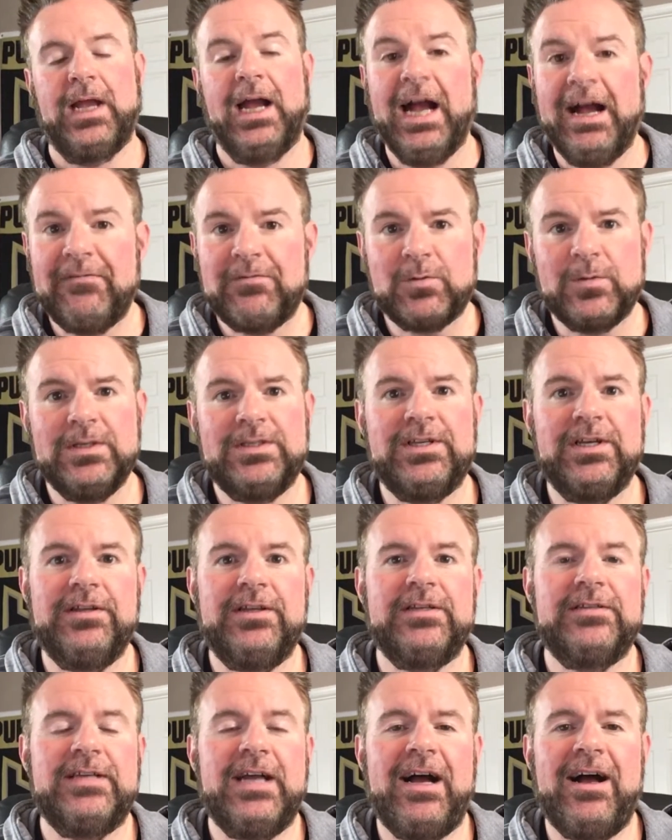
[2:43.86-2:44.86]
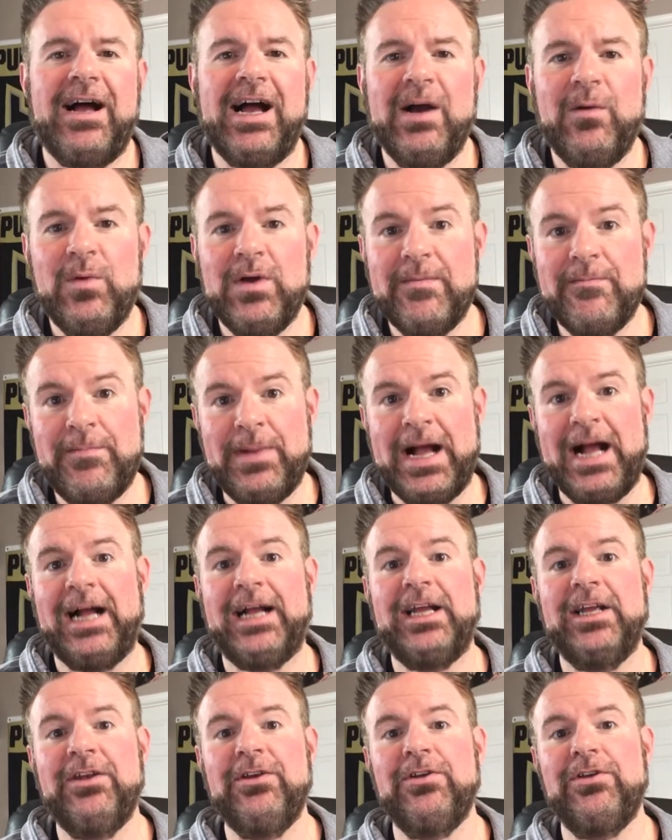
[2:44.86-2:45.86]
after we sent this out, I went
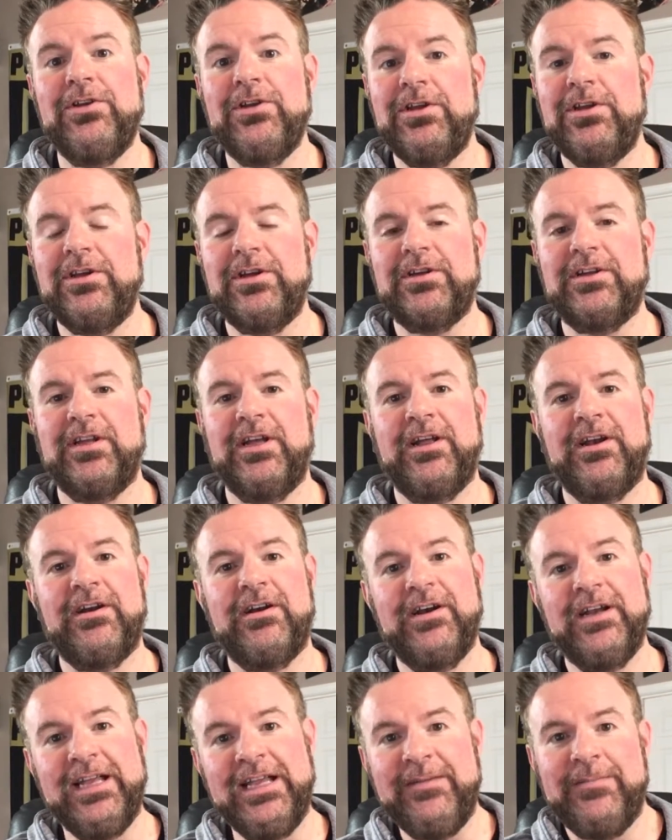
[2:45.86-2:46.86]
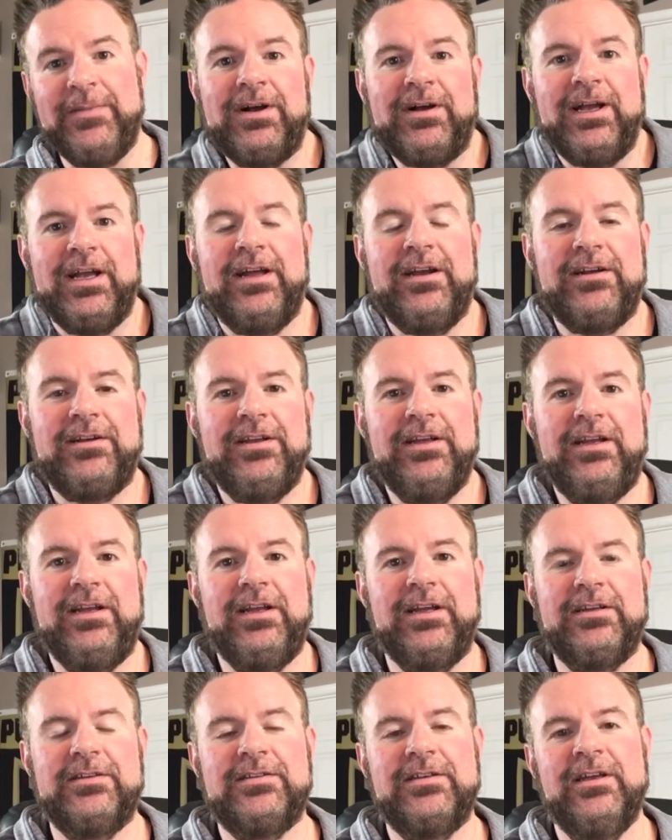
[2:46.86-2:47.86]
back and looked at our email
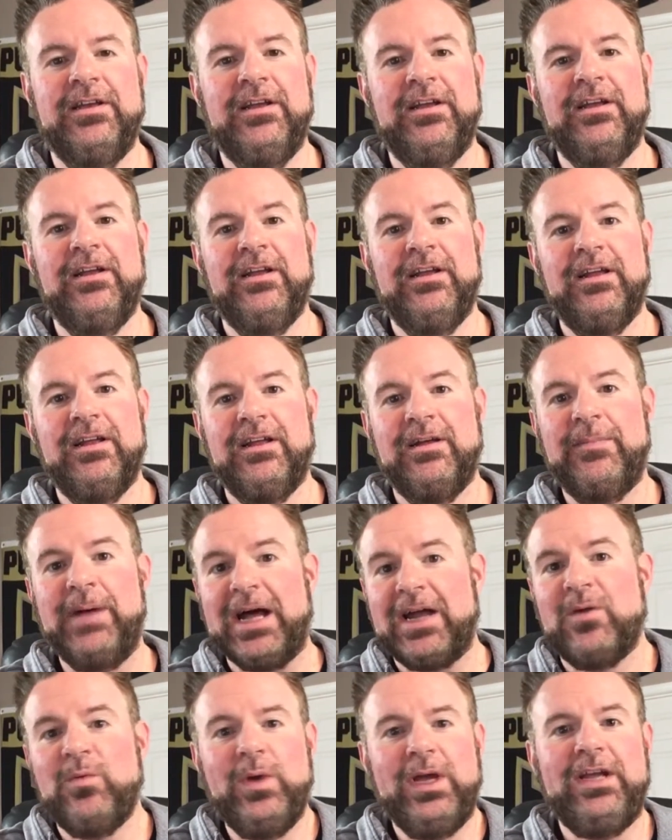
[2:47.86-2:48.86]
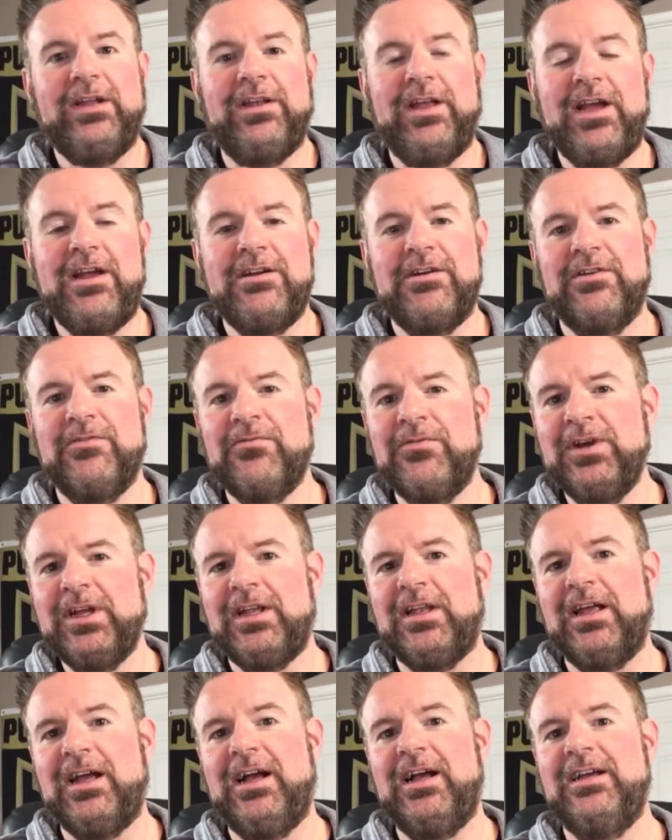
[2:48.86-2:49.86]
analytics about a week later and
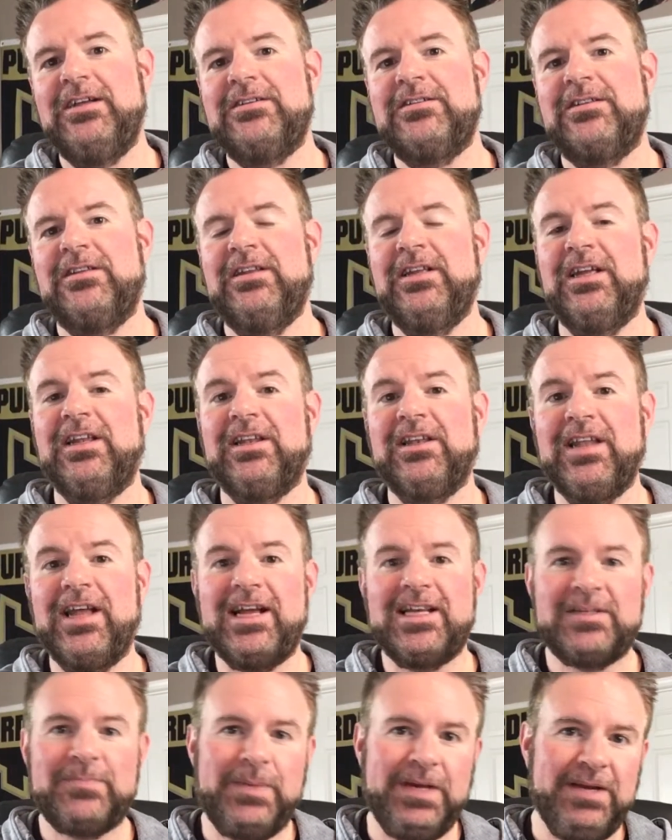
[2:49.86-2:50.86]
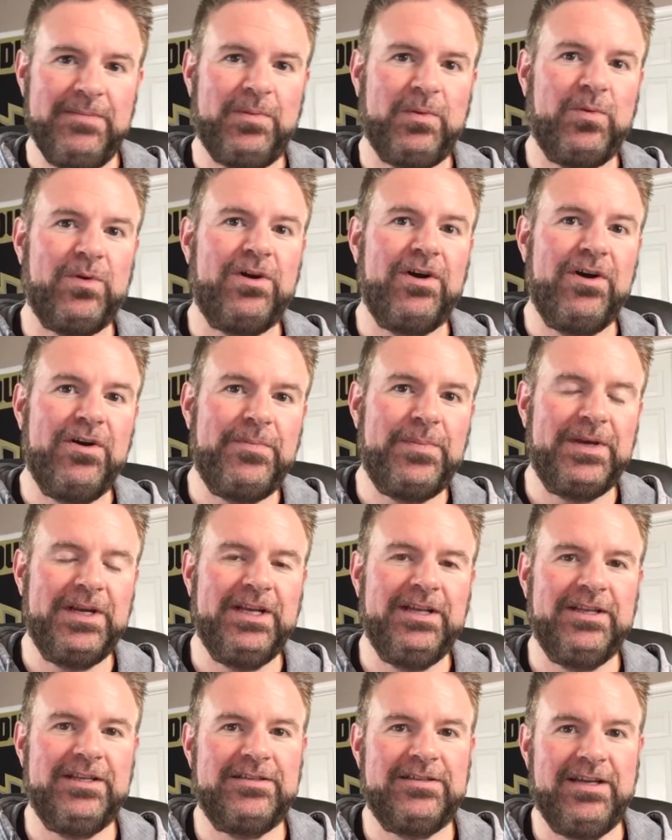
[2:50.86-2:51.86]
realized that less people were
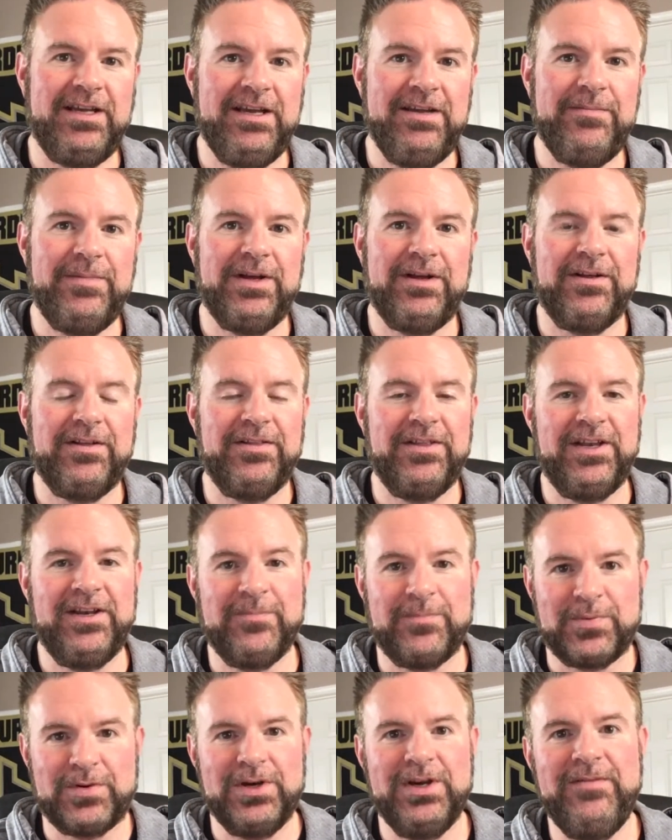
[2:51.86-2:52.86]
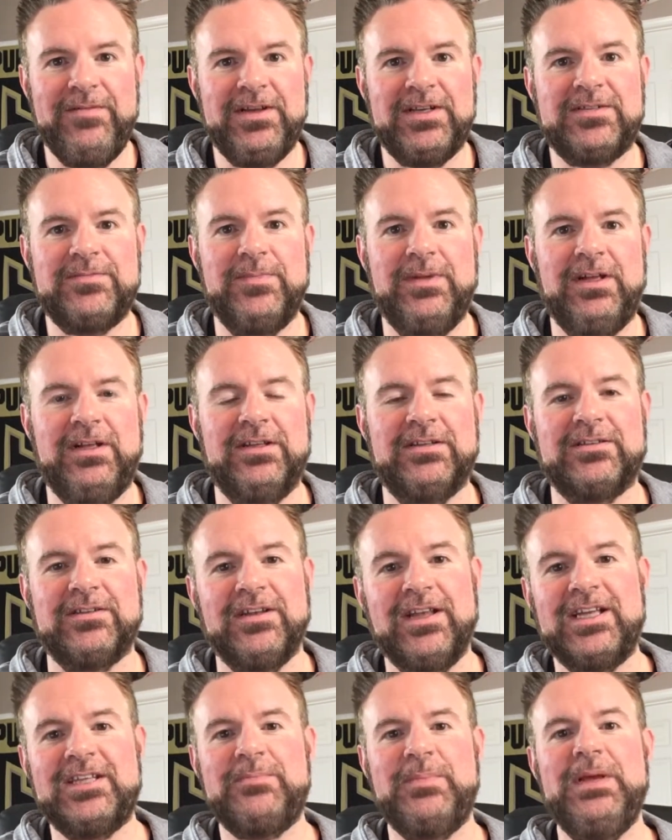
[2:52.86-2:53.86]
opening this email than in previous months.
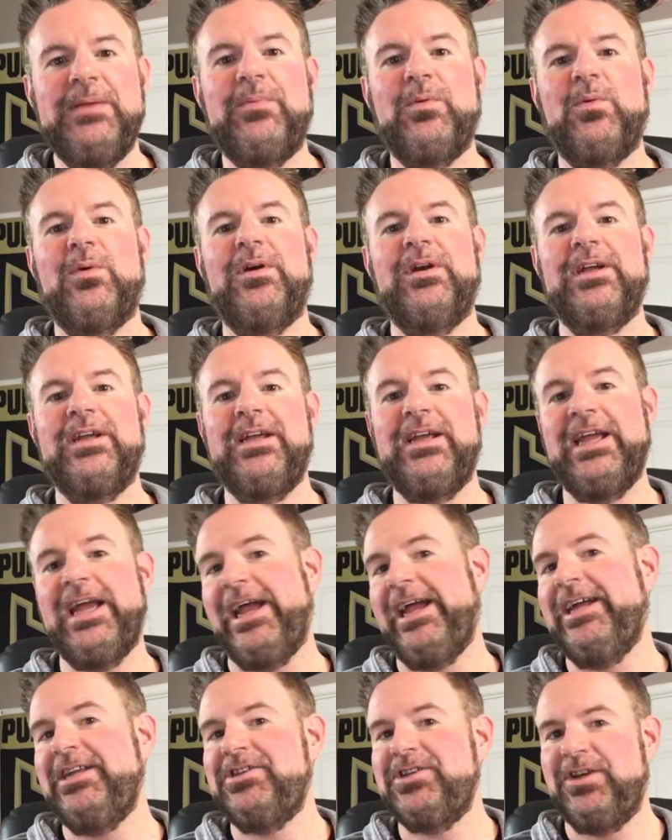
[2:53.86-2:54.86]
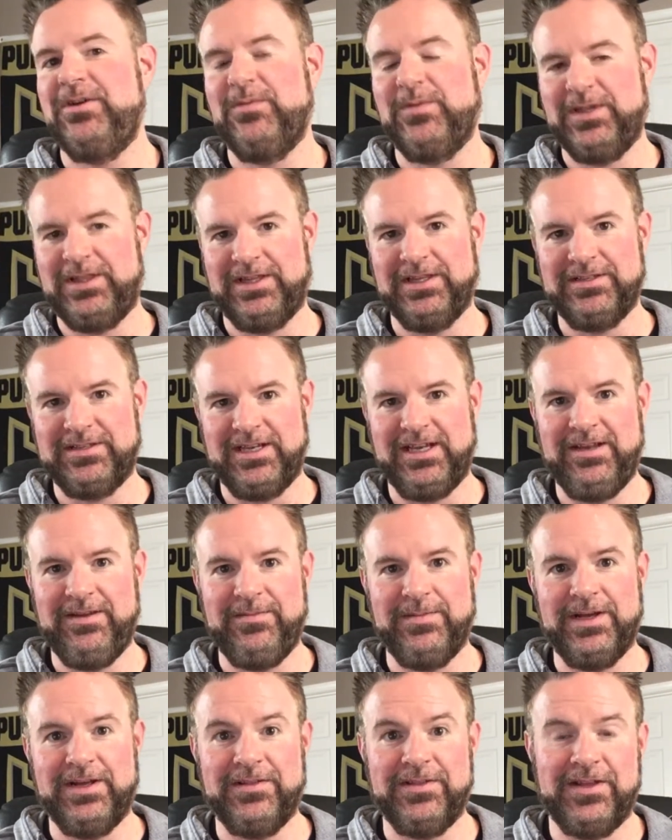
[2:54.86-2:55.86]
Less people were engaging with this
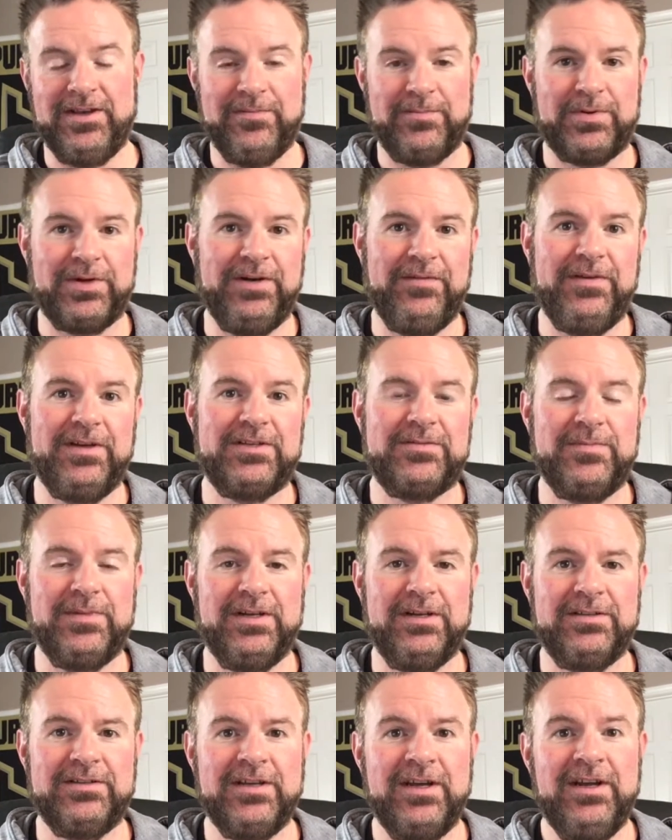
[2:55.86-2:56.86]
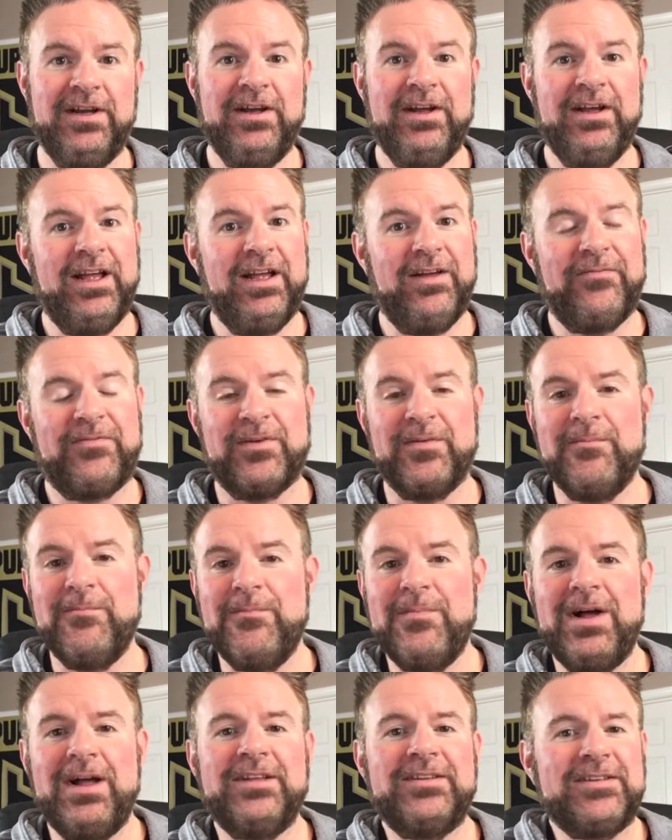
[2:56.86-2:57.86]
email than in previous months. For
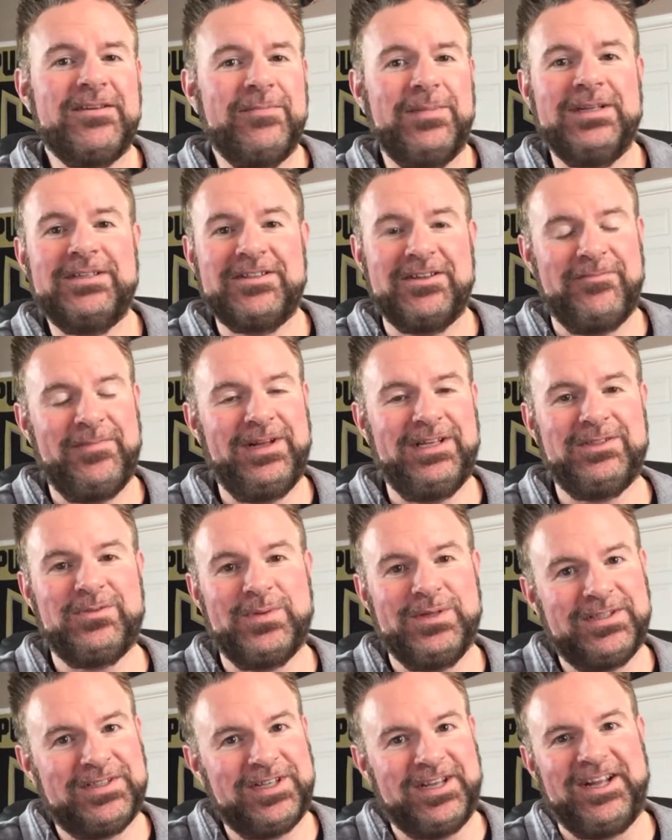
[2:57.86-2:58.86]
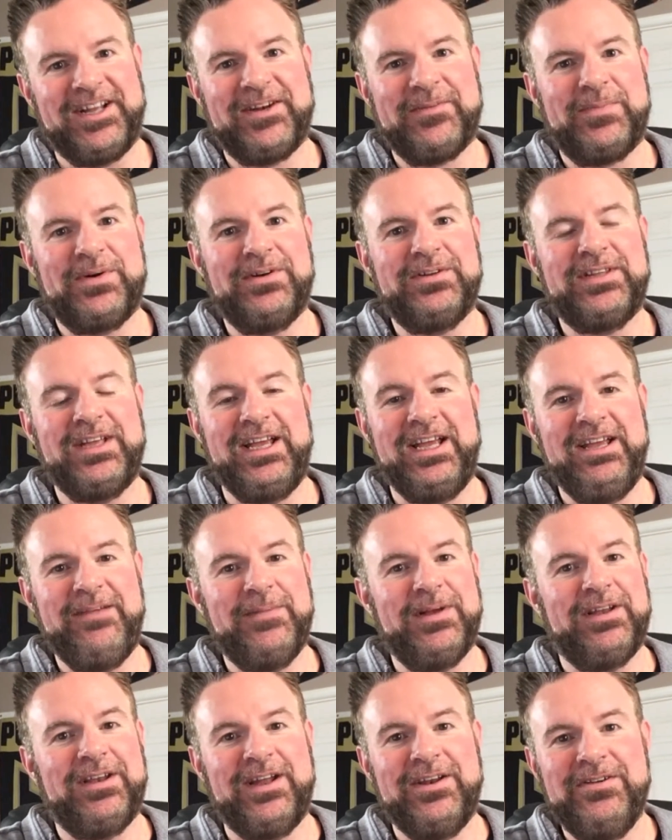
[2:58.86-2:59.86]
months and months and months, we'd sent out a birthday
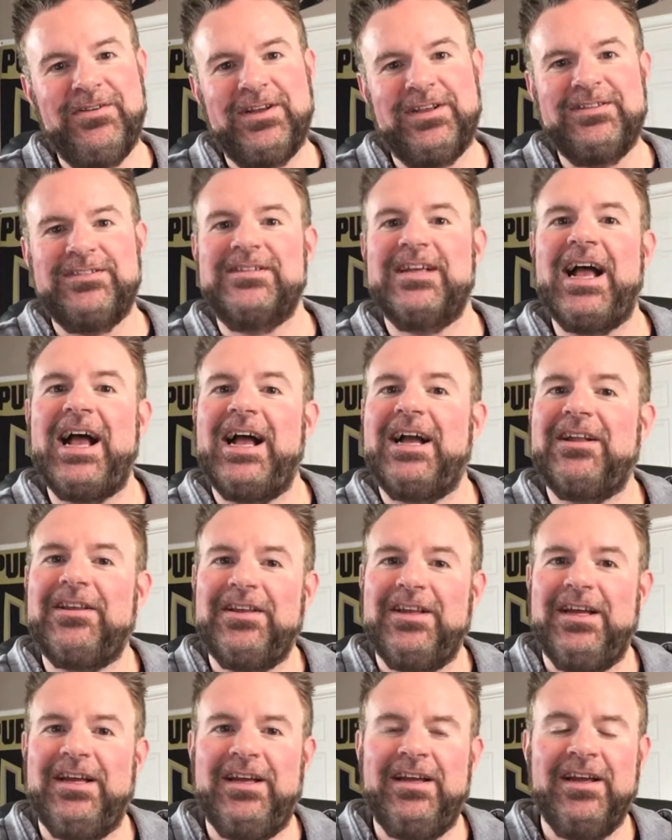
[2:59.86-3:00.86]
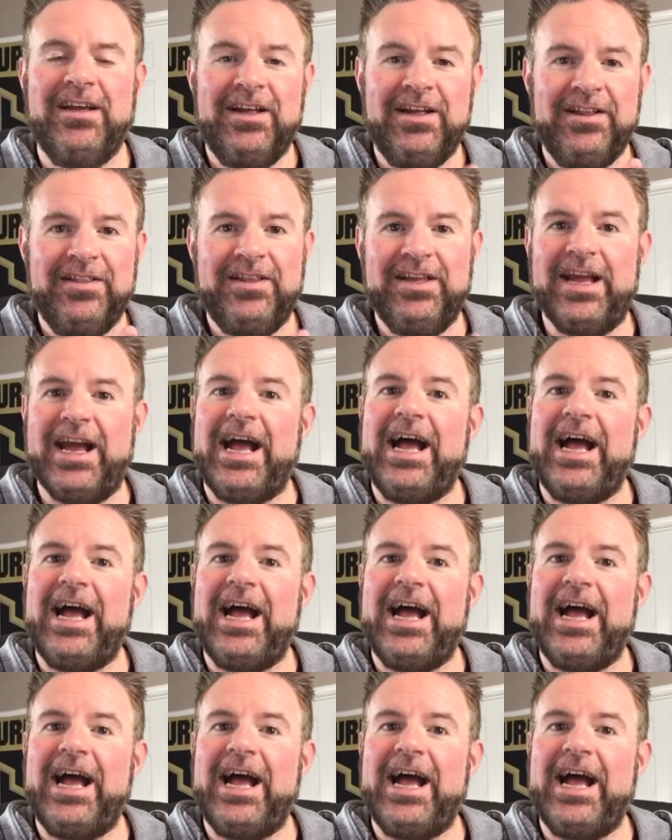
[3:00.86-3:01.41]
email and I knew exactly the